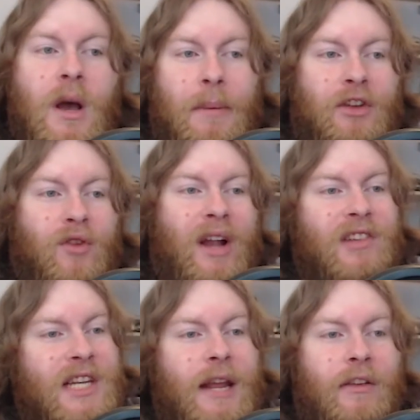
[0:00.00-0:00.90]
but it tries
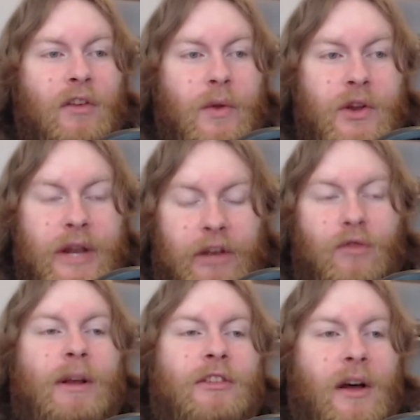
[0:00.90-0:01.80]
to take its own unique
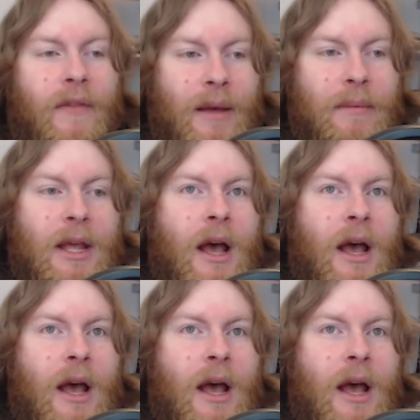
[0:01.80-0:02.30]
twist on them.